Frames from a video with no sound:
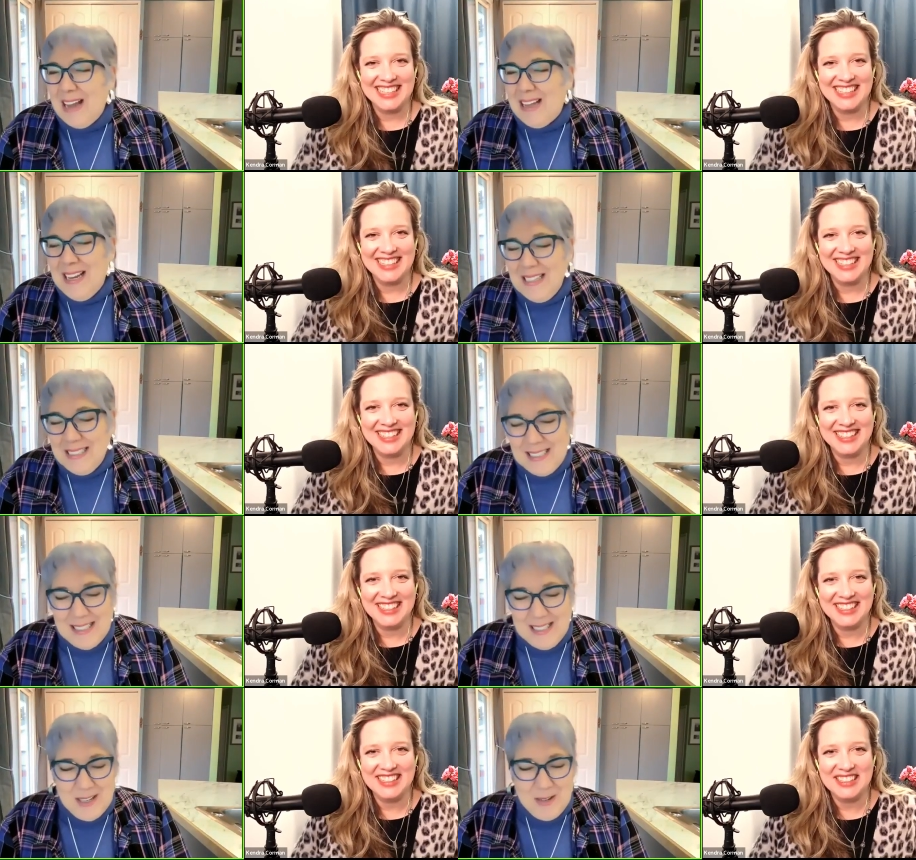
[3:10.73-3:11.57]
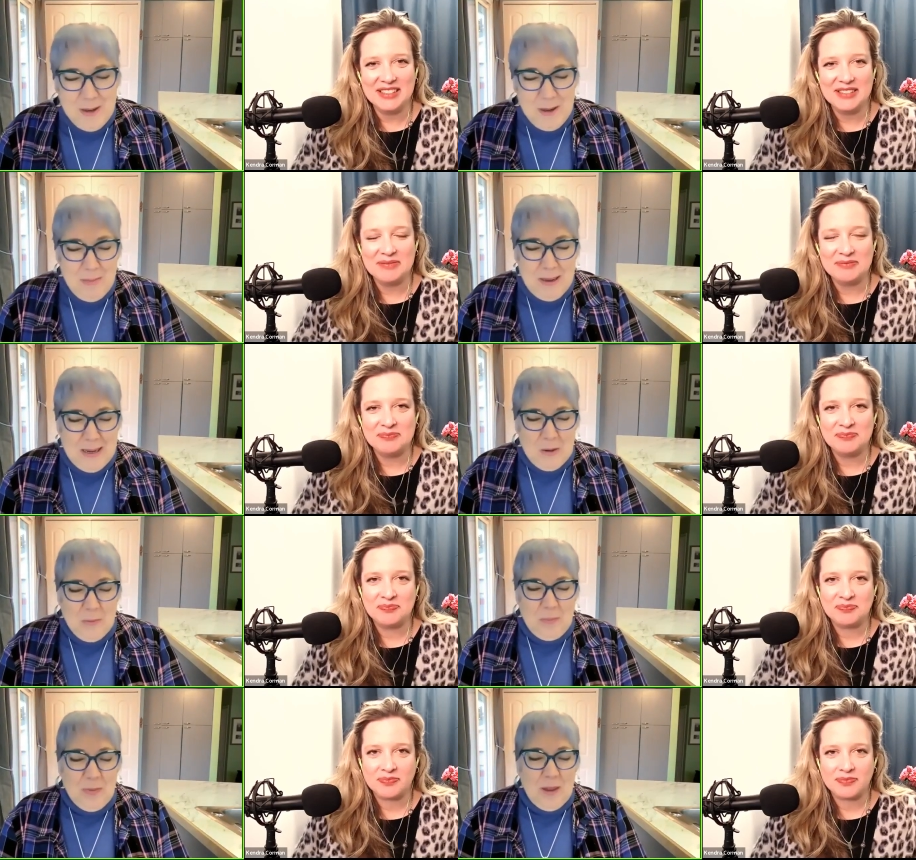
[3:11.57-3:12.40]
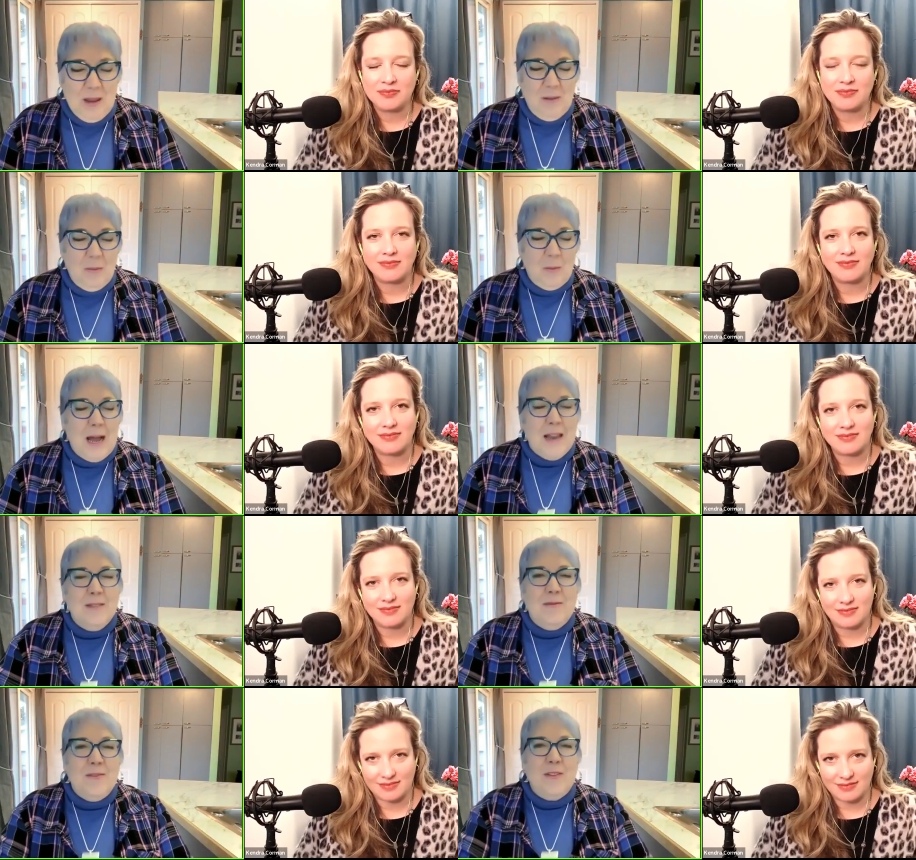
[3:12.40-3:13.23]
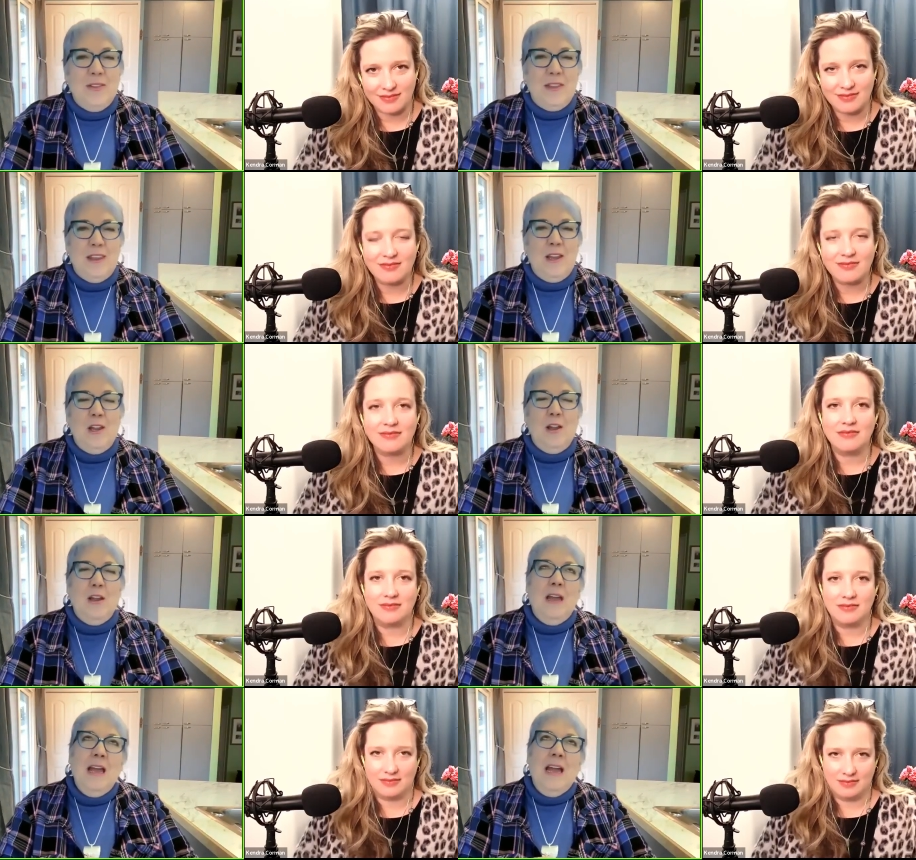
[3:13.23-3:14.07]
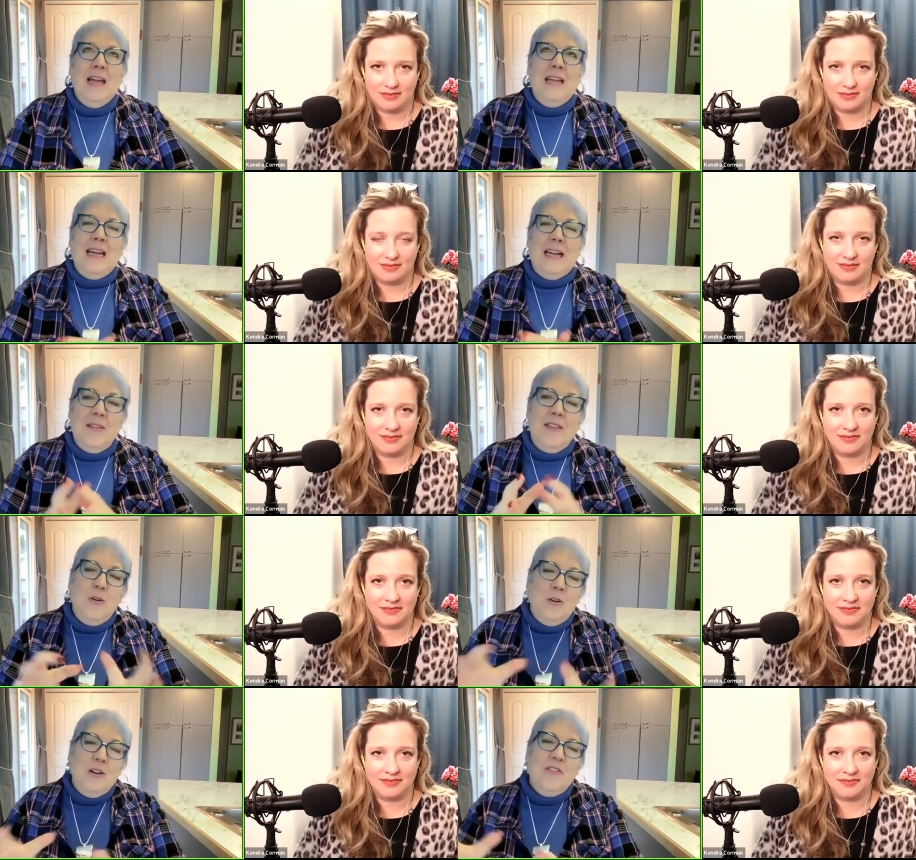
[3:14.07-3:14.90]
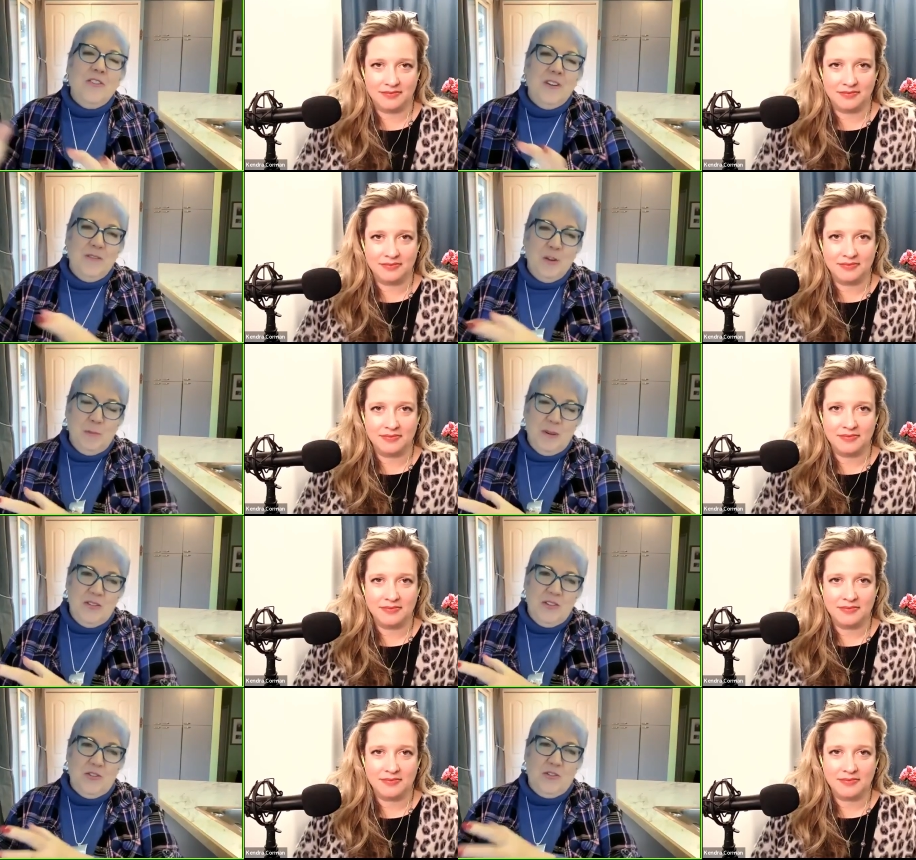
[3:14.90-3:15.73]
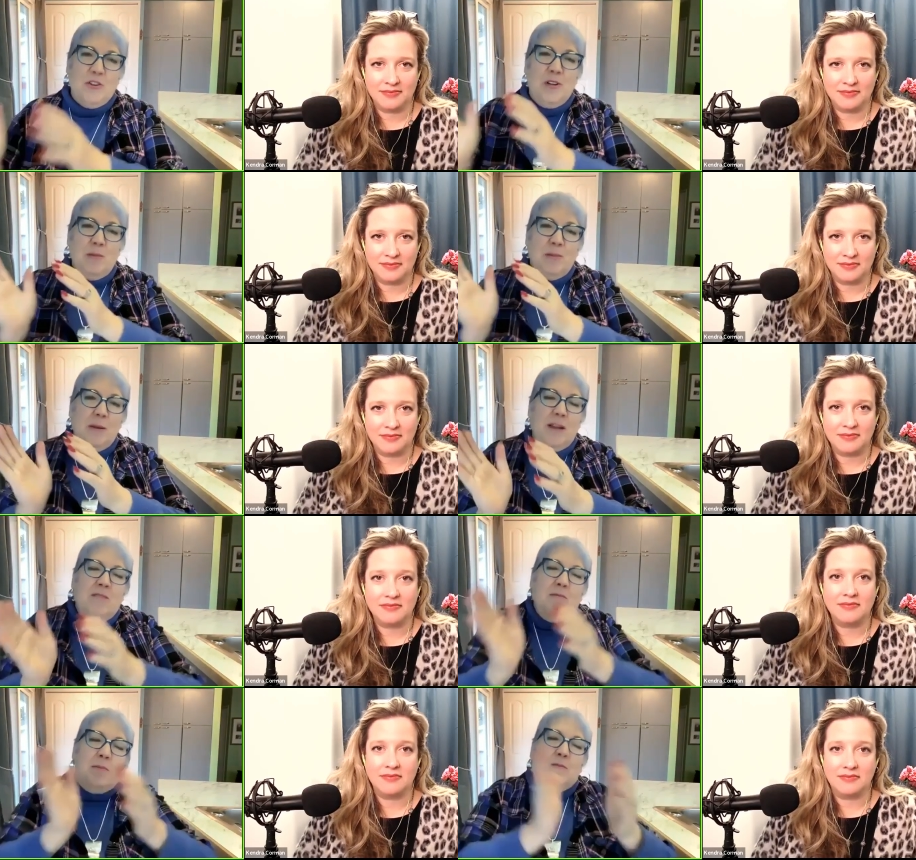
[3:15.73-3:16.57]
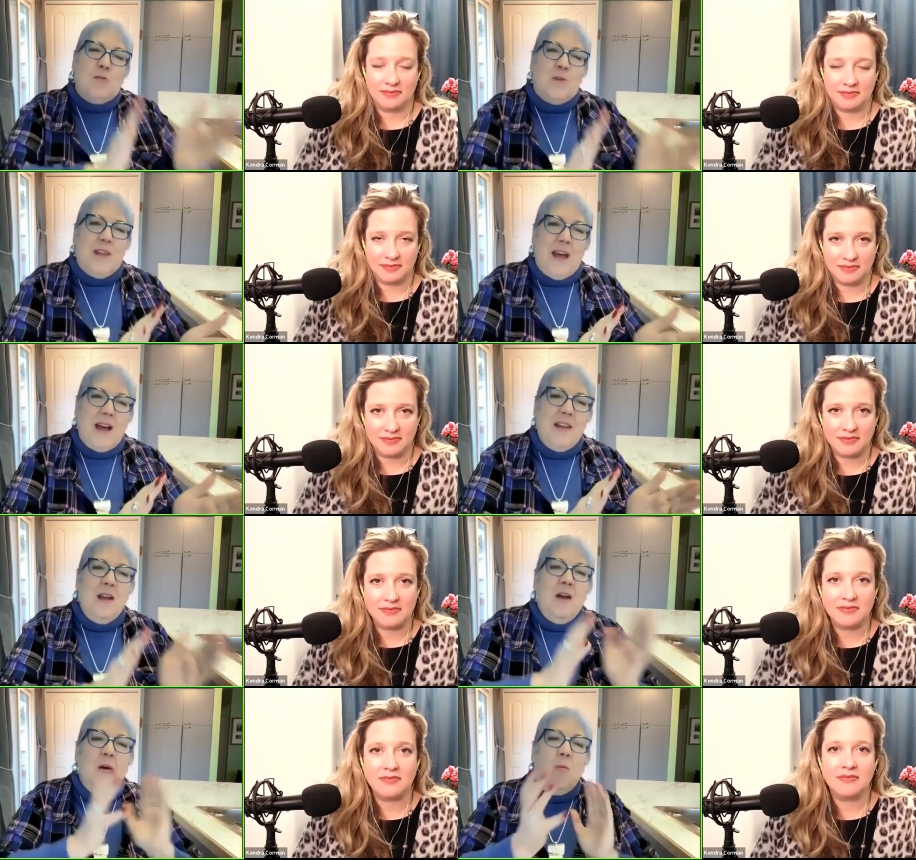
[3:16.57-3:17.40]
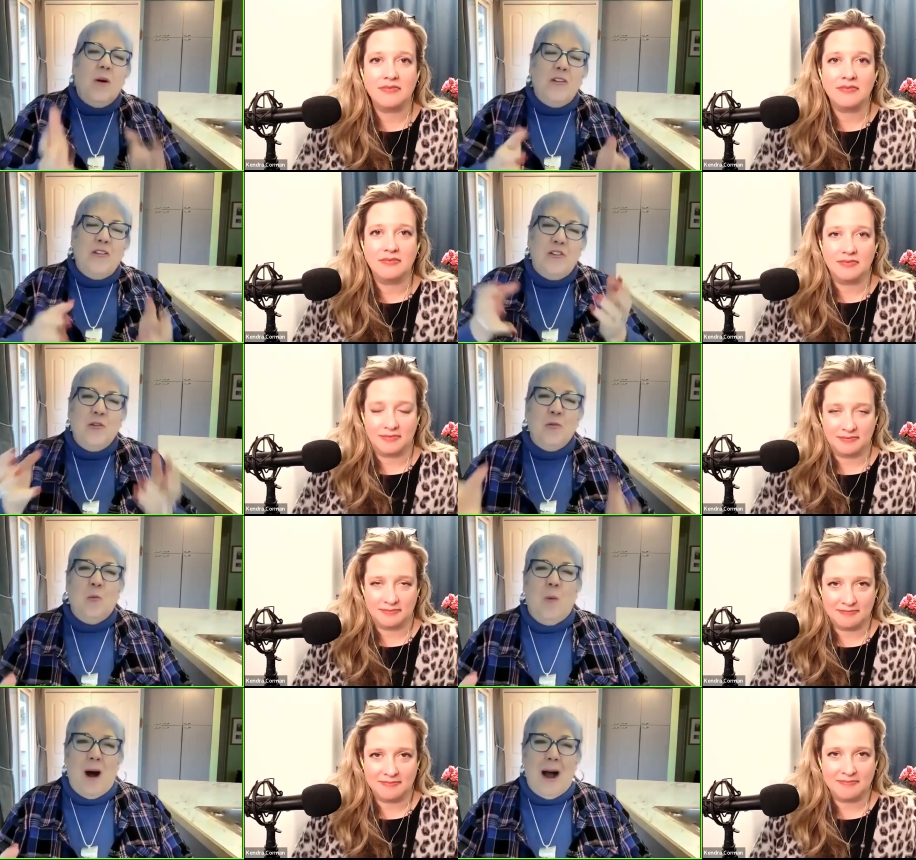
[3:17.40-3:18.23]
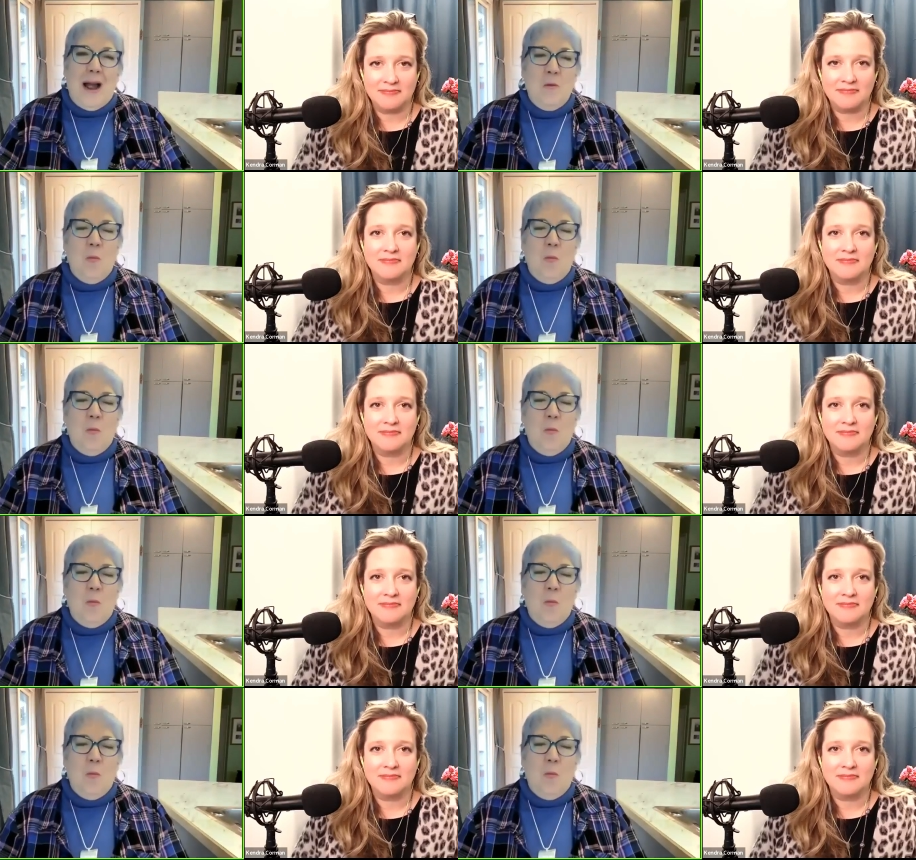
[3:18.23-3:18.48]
Speaker 1: tell us a little bit about kind of the, yeah, the origin of your business journey, but even before that, what's your why?